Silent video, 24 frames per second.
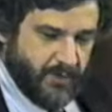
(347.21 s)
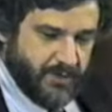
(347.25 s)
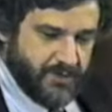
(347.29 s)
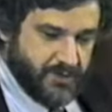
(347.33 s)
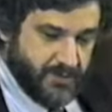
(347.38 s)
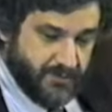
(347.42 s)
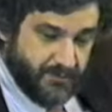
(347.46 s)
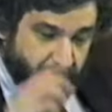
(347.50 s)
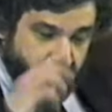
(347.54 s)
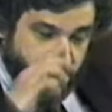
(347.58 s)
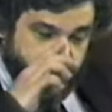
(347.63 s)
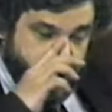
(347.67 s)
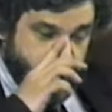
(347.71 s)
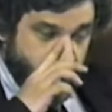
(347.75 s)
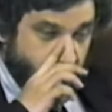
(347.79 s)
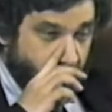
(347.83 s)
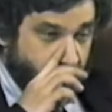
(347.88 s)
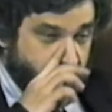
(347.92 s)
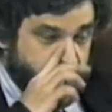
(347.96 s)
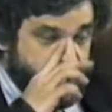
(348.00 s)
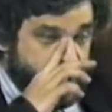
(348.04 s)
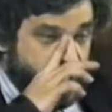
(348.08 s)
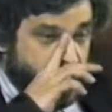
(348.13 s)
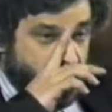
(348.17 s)
What's the phrase you
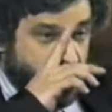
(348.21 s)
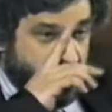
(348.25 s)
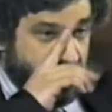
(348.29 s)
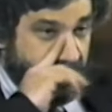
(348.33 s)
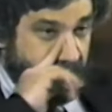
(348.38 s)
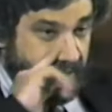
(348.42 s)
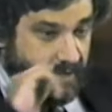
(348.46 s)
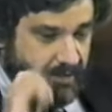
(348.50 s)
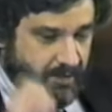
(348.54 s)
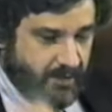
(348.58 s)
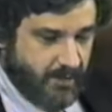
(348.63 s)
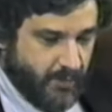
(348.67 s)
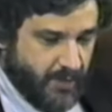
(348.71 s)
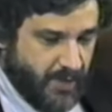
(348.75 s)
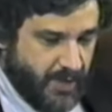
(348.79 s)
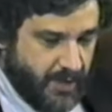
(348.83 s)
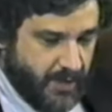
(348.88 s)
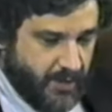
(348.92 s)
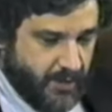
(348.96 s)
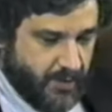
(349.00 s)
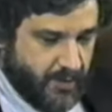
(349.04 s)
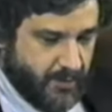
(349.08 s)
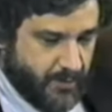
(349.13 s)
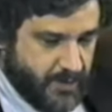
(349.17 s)
always hear on the uh,
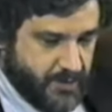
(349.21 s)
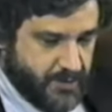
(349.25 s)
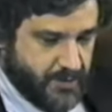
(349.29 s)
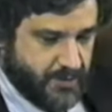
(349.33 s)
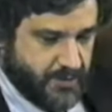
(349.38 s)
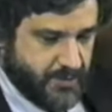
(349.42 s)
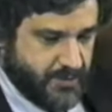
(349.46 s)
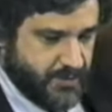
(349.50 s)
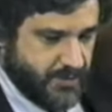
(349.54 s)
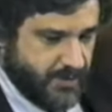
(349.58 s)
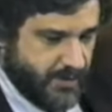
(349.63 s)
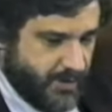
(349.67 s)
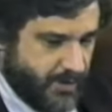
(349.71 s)
radio commercials?